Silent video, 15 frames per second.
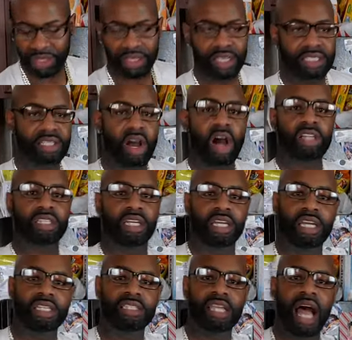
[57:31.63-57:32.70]
It's called The
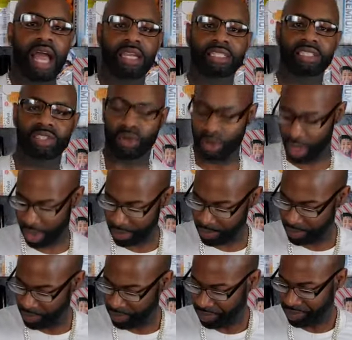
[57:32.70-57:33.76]
Good Dinosaur.
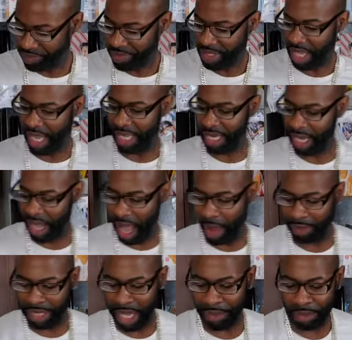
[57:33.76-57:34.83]
And I
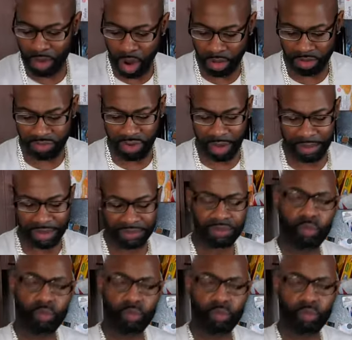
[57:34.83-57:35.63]
kept quoting from it.